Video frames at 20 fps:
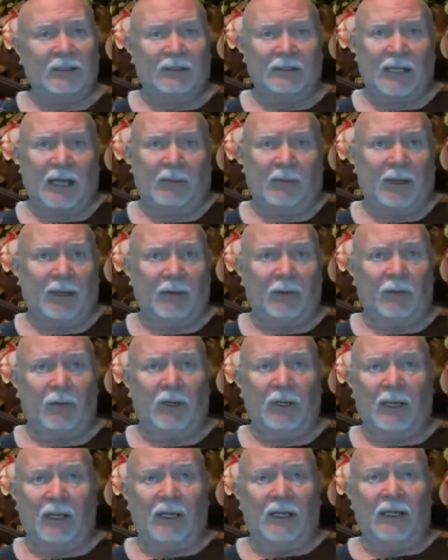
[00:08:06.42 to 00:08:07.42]
I mean,
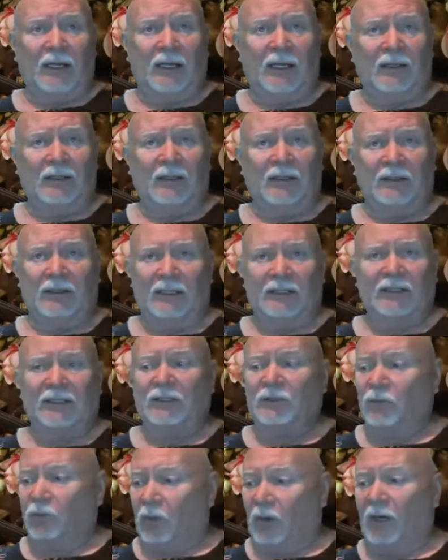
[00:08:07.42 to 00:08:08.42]
this is
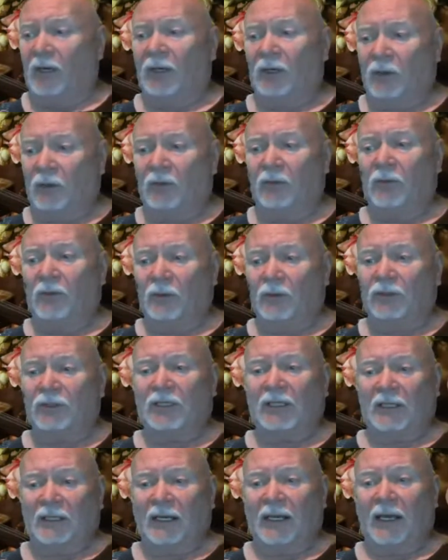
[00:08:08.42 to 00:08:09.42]
where you
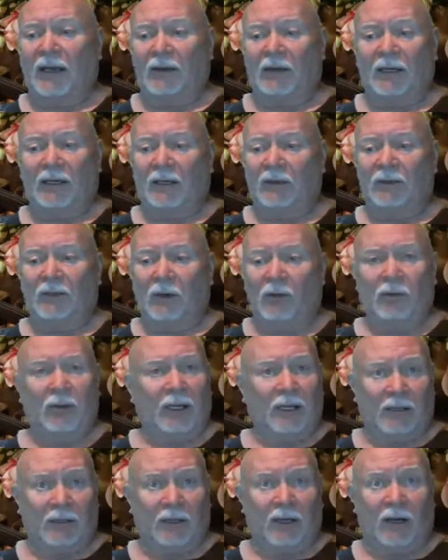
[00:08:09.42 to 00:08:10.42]
sit down and you don't
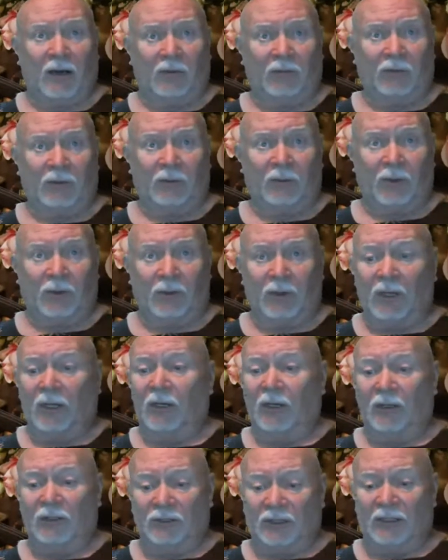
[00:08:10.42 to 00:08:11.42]
get comfortable.
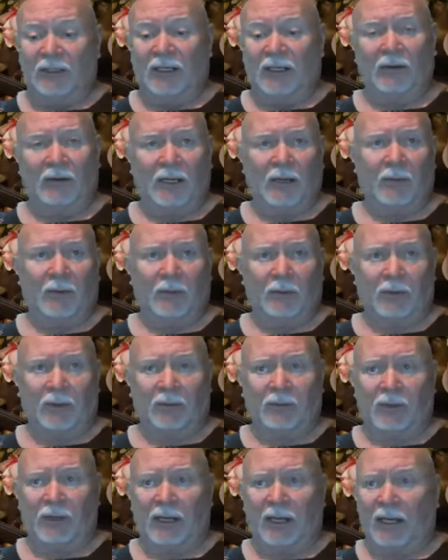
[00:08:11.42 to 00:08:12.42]
You sit down and come up with a
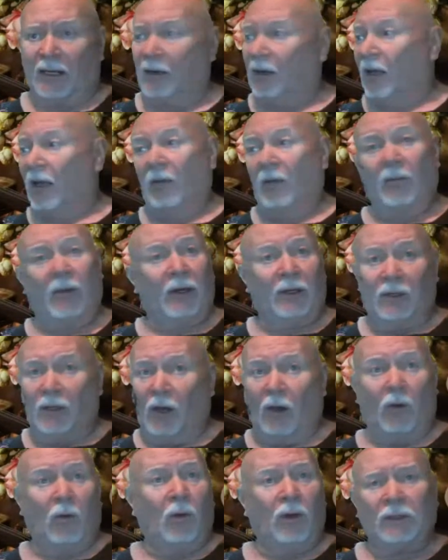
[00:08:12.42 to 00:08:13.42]
plan. But no,
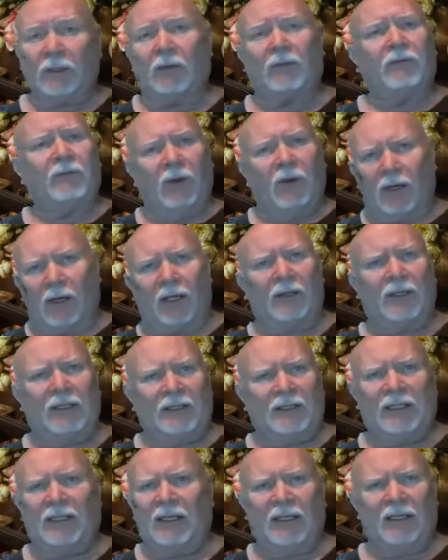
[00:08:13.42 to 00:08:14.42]
what the fuck are these
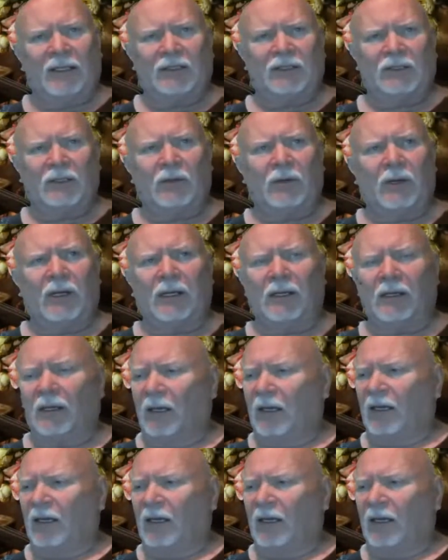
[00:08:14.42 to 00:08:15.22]
idiots doing?